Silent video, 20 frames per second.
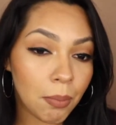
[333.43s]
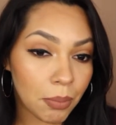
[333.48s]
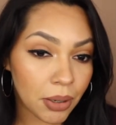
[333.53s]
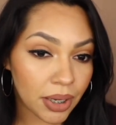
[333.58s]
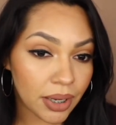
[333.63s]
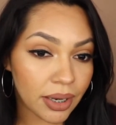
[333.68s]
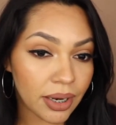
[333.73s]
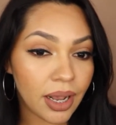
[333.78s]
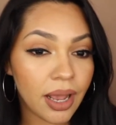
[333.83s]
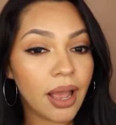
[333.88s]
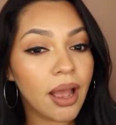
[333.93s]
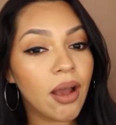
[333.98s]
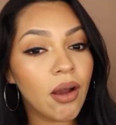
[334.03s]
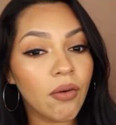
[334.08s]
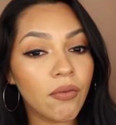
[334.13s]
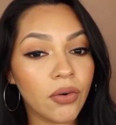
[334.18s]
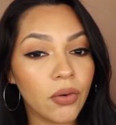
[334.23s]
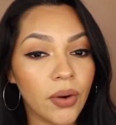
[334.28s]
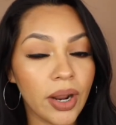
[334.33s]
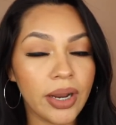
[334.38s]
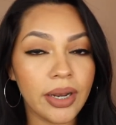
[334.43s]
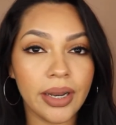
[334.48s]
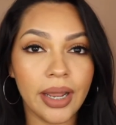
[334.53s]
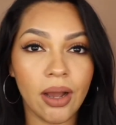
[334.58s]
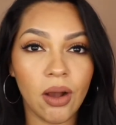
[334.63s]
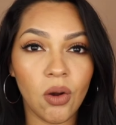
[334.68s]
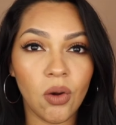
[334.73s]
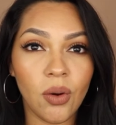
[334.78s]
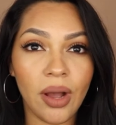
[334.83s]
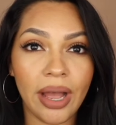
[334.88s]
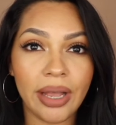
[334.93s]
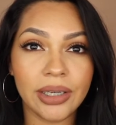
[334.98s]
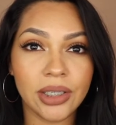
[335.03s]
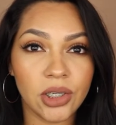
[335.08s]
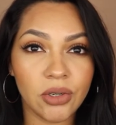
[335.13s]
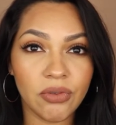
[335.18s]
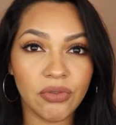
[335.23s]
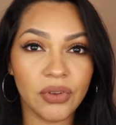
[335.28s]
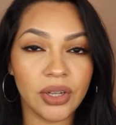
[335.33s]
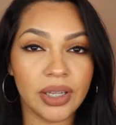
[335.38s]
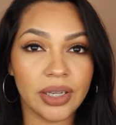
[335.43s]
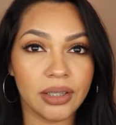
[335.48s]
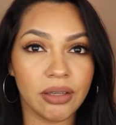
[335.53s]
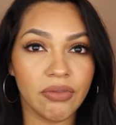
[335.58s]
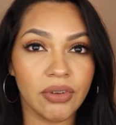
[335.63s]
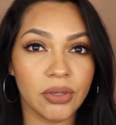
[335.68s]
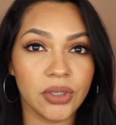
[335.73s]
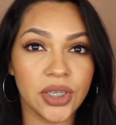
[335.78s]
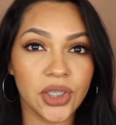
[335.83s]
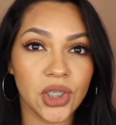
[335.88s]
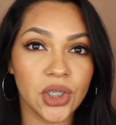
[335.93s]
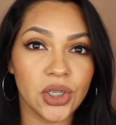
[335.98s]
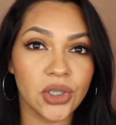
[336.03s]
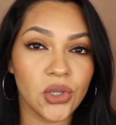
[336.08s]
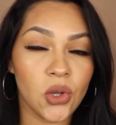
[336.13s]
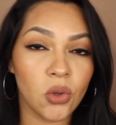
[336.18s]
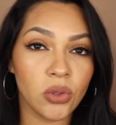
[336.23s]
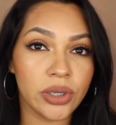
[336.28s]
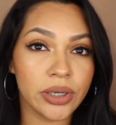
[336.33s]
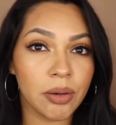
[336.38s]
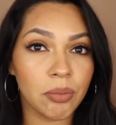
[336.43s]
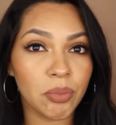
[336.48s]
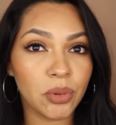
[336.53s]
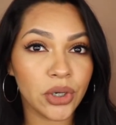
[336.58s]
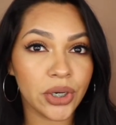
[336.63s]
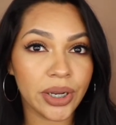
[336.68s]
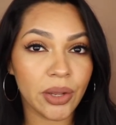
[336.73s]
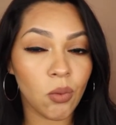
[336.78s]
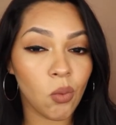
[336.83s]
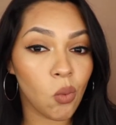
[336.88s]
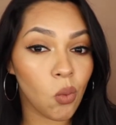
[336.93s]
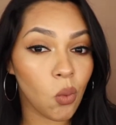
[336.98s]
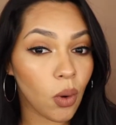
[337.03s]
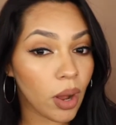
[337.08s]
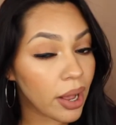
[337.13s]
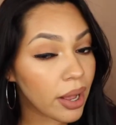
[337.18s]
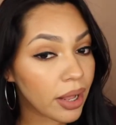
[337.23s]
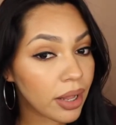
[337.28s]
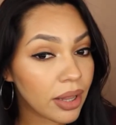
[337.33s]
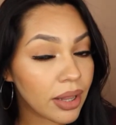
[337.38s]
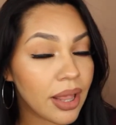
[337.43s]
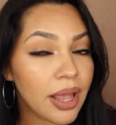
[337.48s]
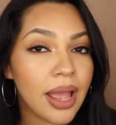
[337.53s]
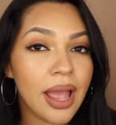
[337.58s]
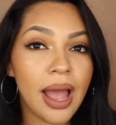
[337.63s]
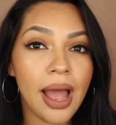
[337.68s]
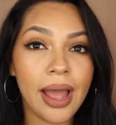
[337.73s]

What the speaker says: But for right now, I do feel like the foundation is holding up pretty well.